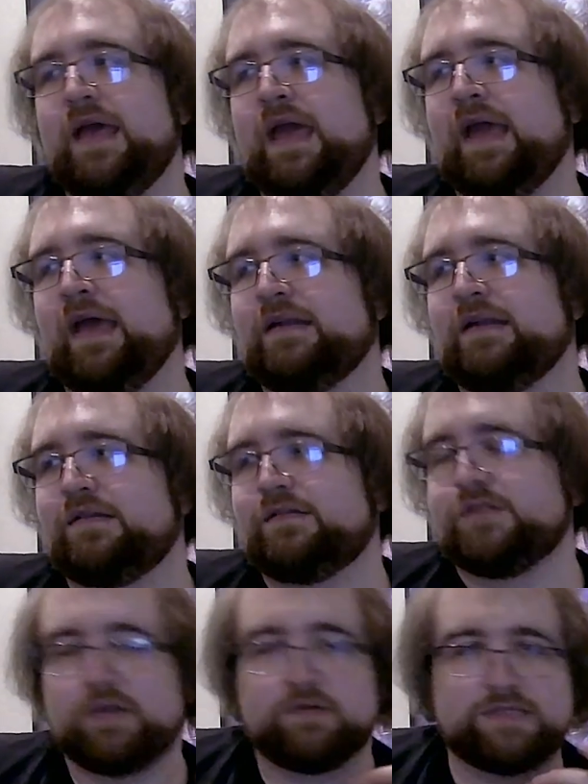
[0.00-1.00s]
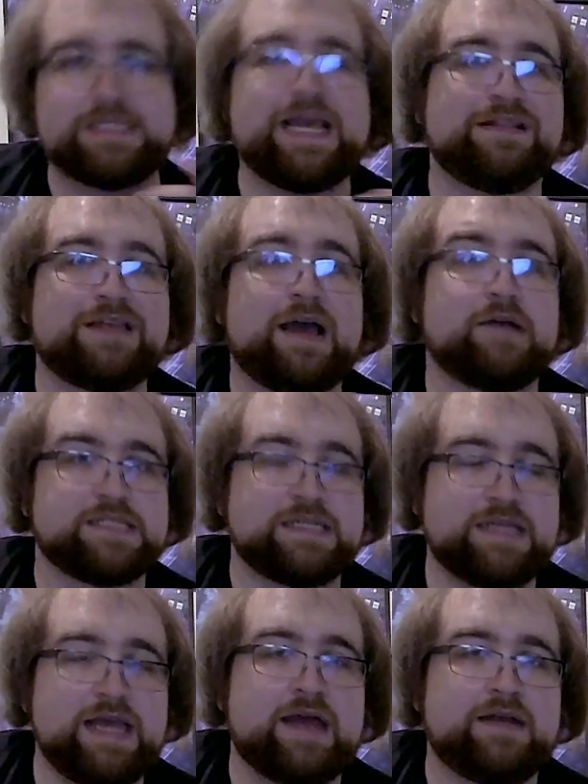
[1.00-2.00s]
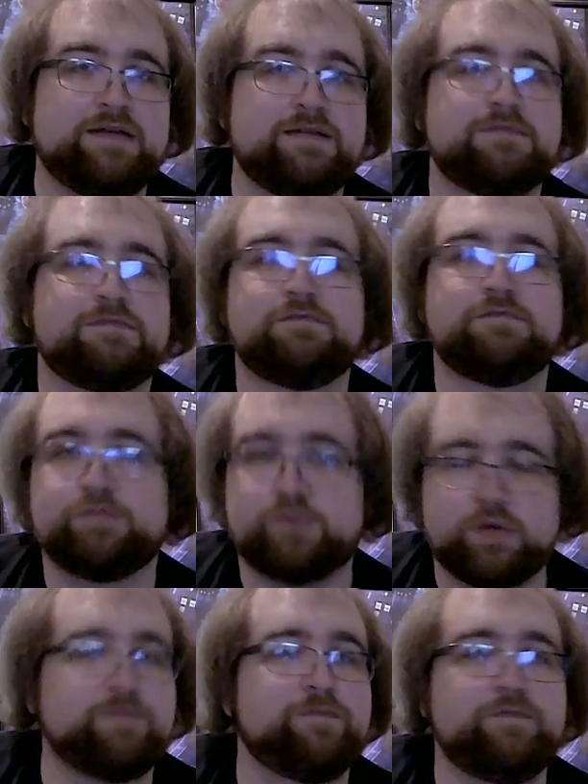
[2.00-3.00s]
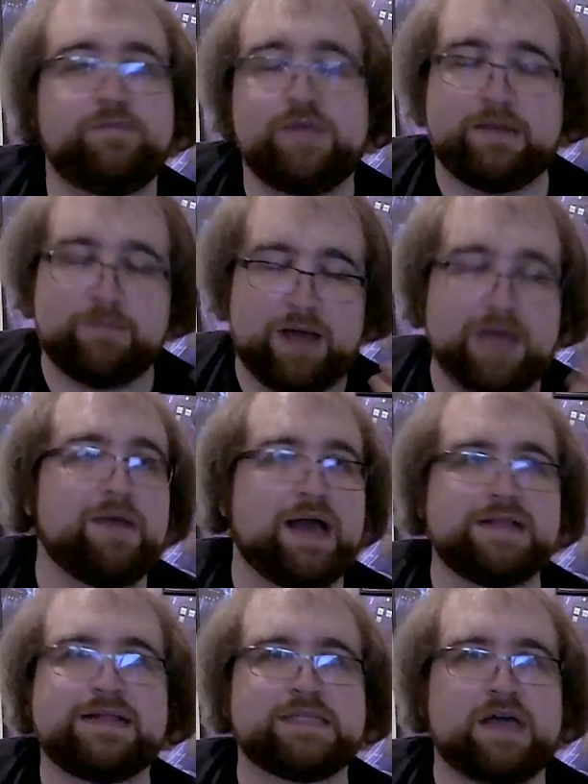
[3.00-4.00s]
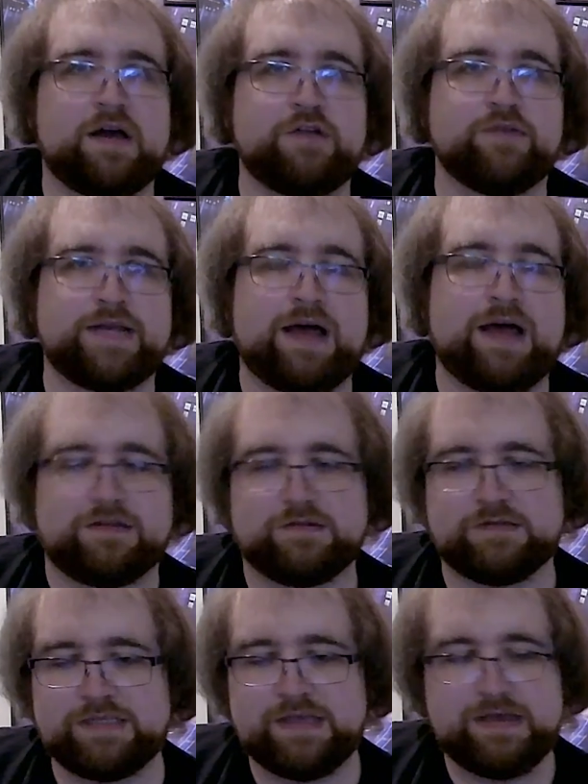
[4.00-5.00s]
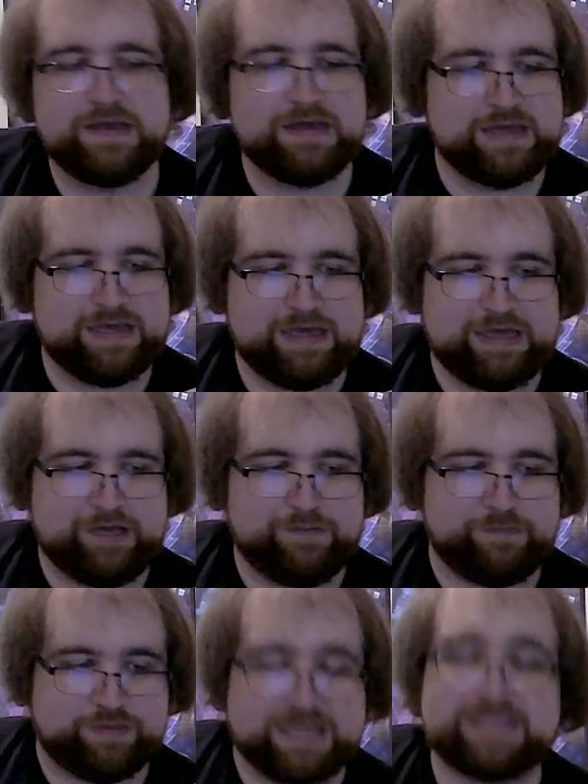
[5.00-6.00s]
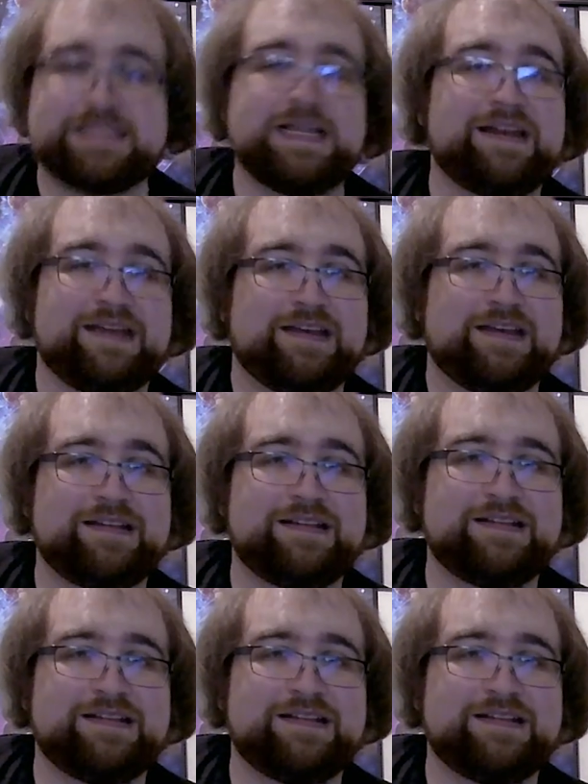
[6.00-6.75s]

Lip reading: And so 10,000 yen would, in my mind, that's $100. But that's not it.